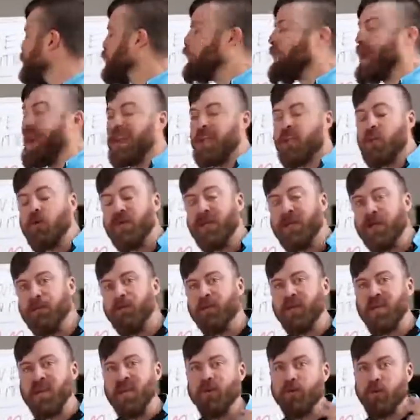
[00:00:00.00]
the way you get
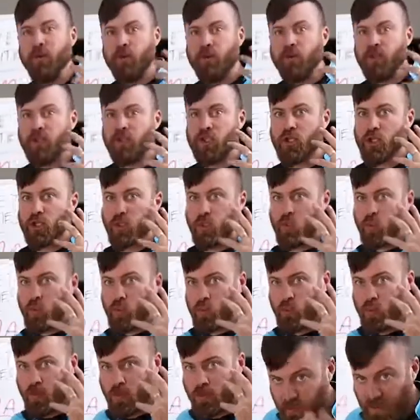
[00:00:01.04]
people
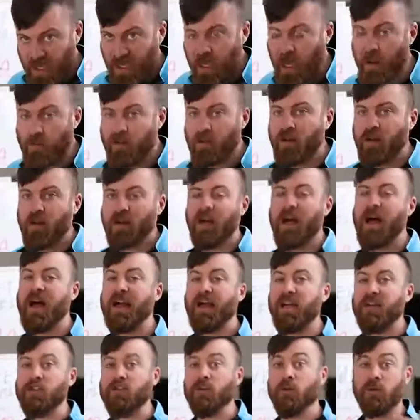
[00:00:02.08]
to become
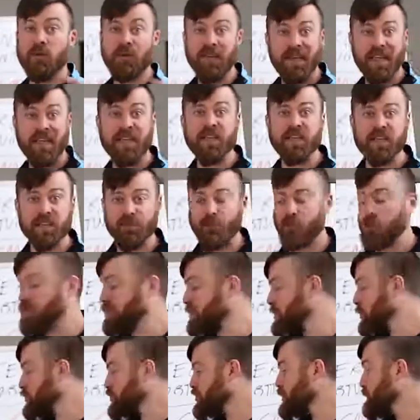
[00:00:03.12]
clients or leads for your
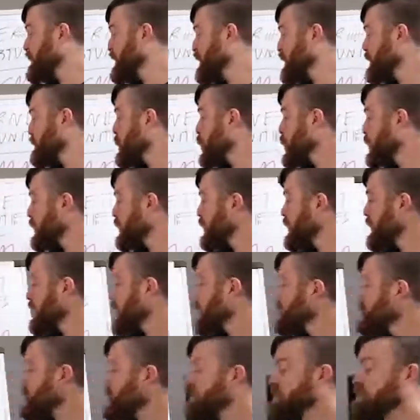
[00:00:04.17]
social media marketing
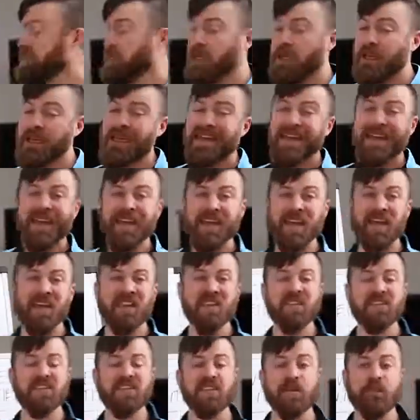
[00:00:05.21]
agency
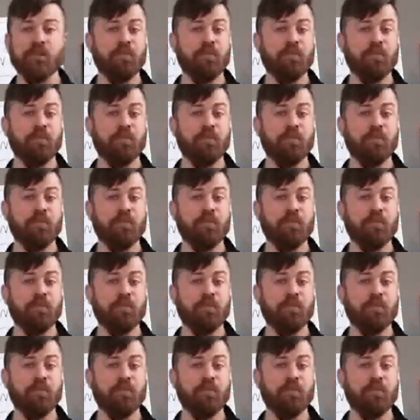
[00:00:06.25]
is